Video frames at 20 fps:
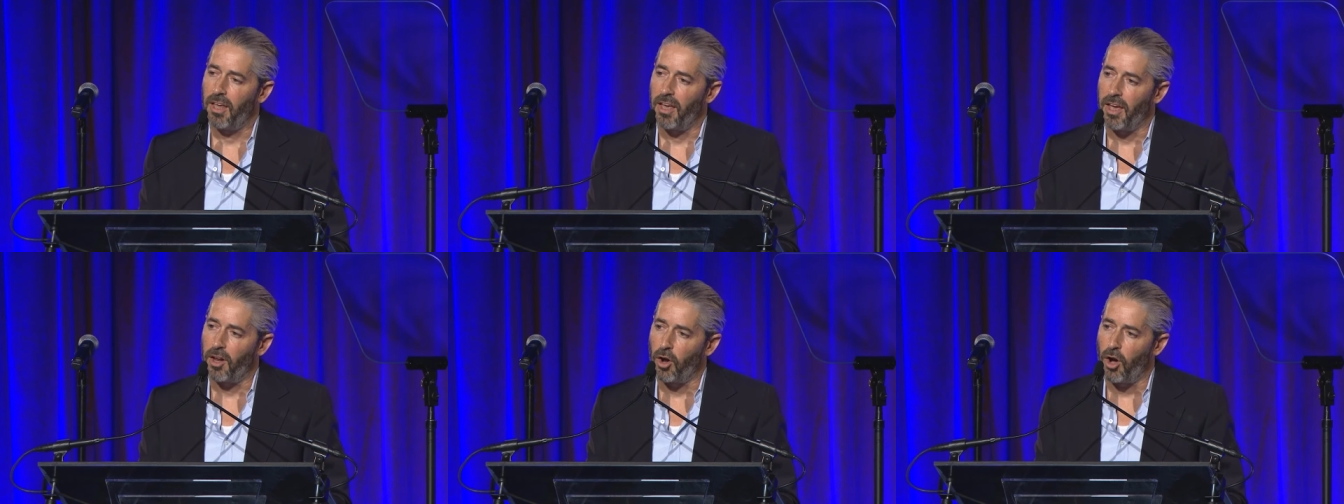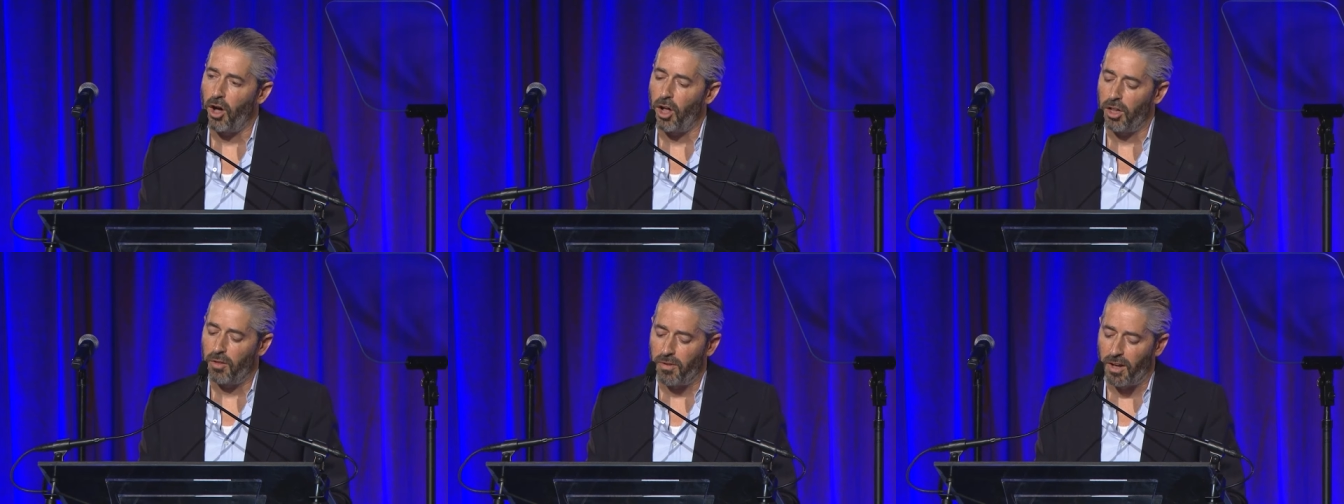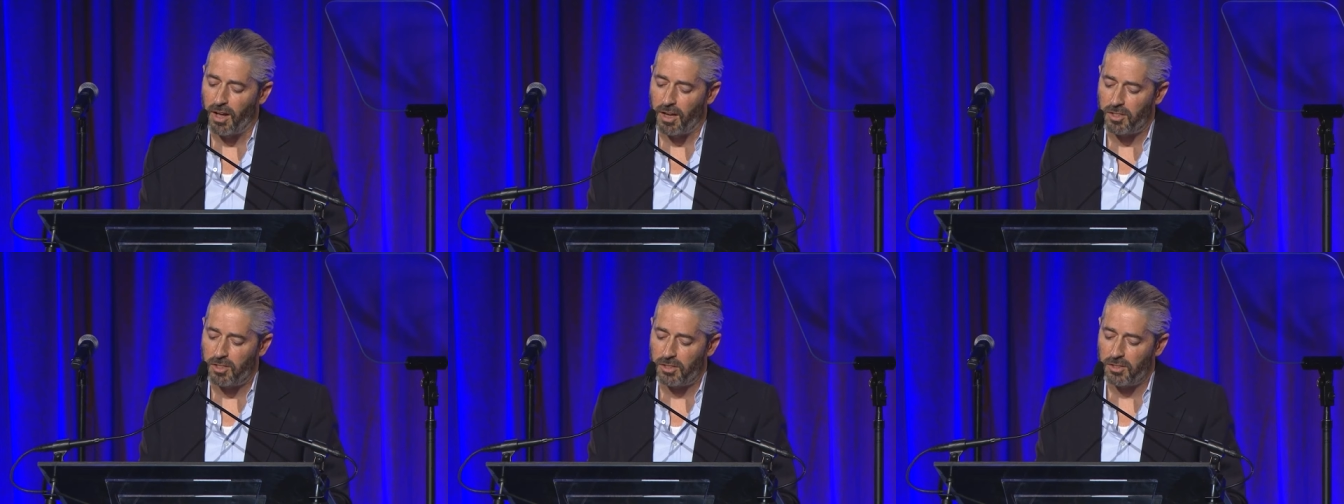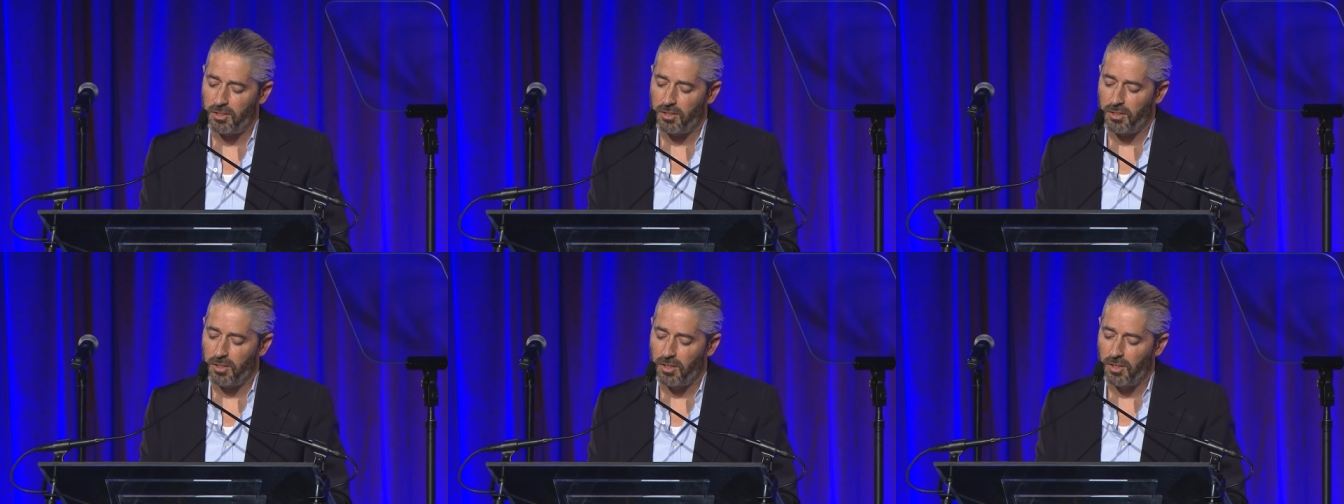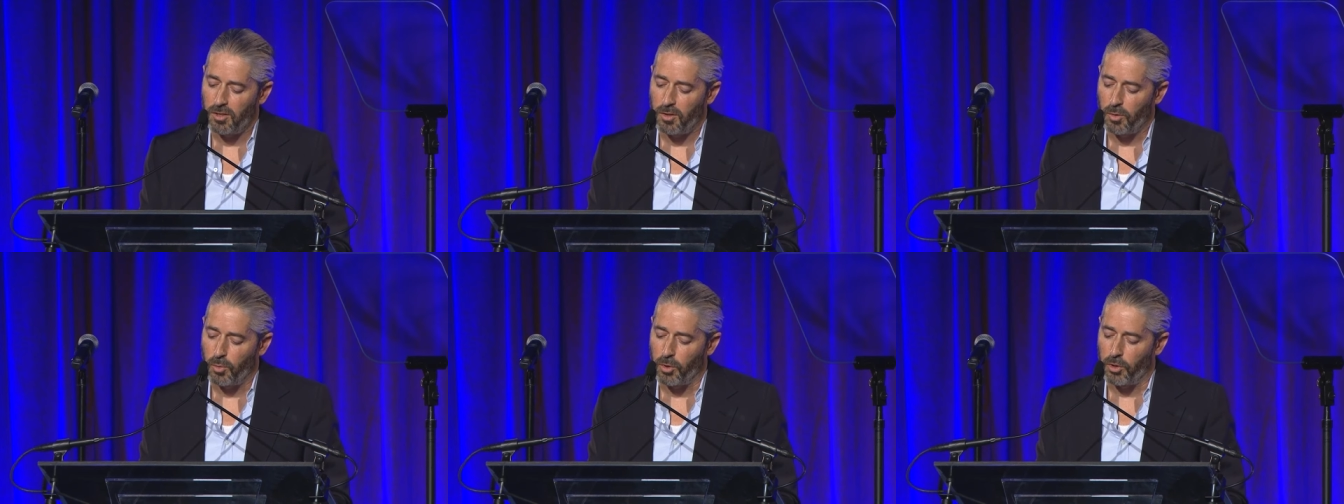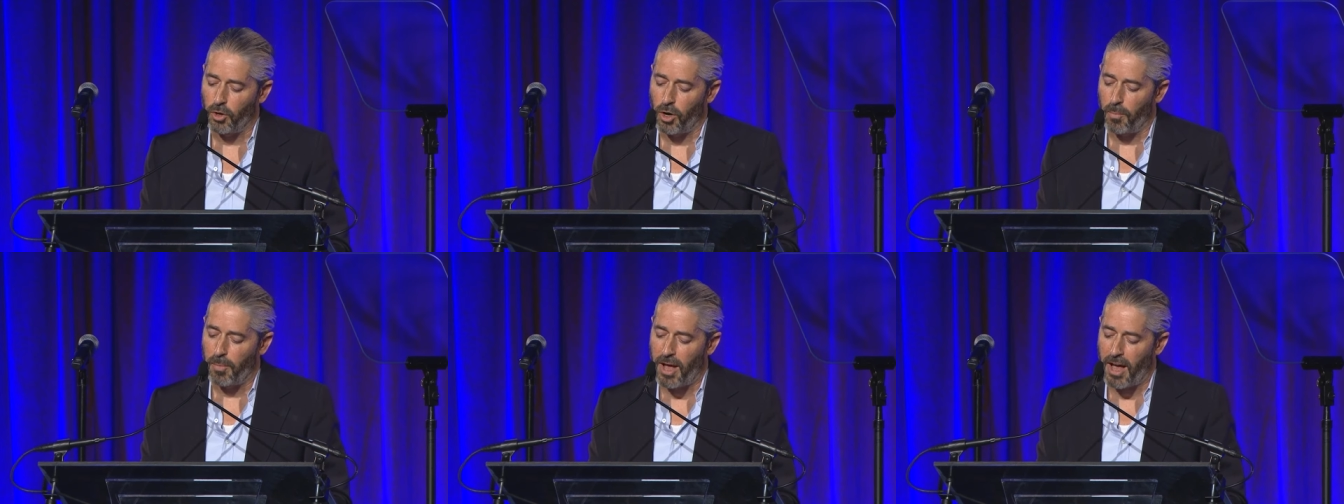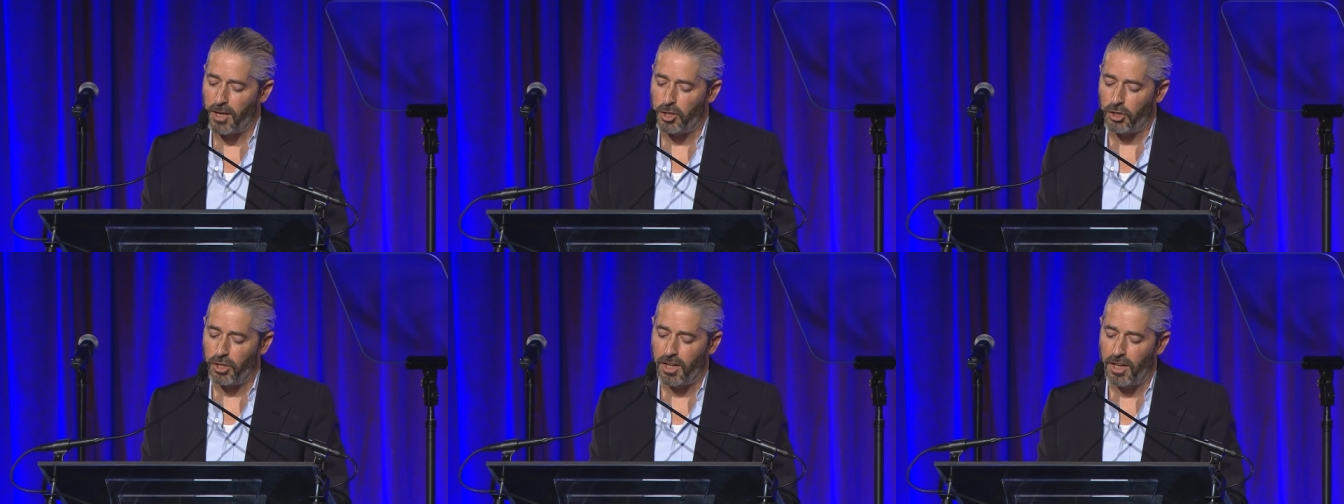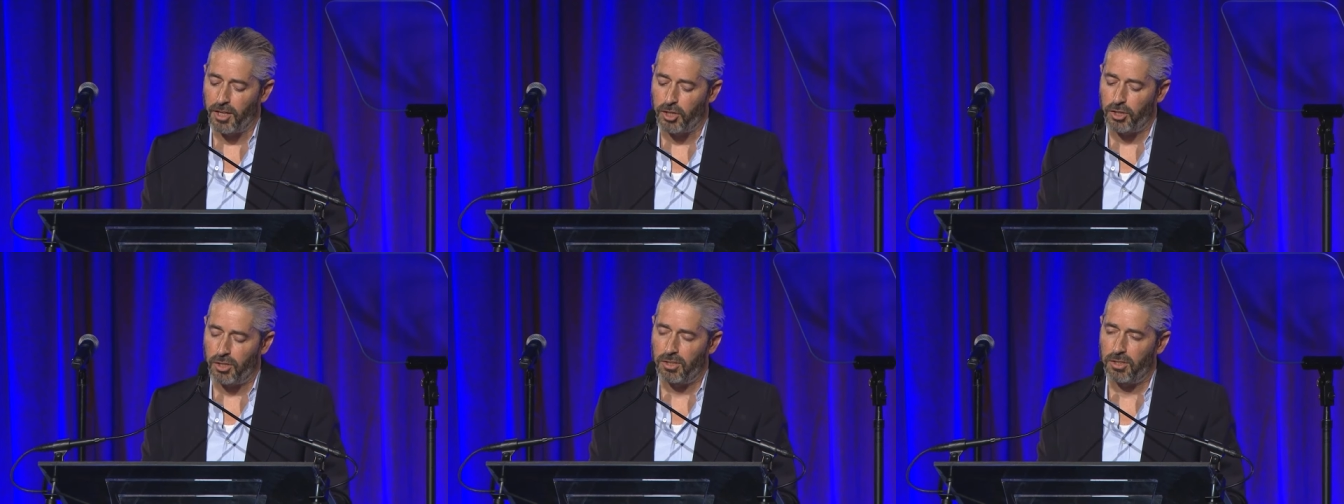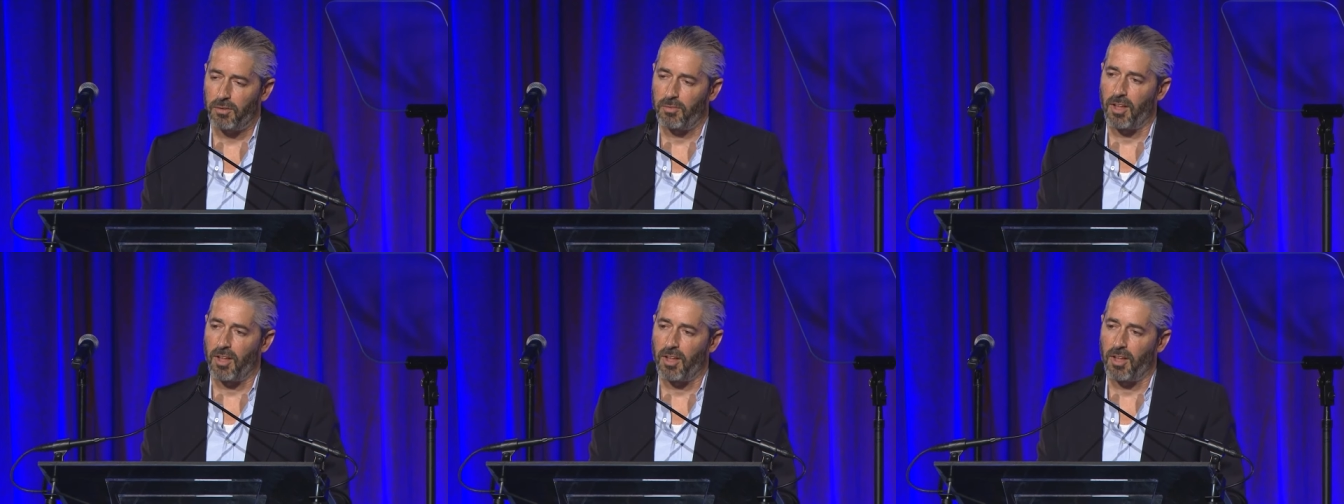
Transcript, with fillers: and all of us, with our imaginations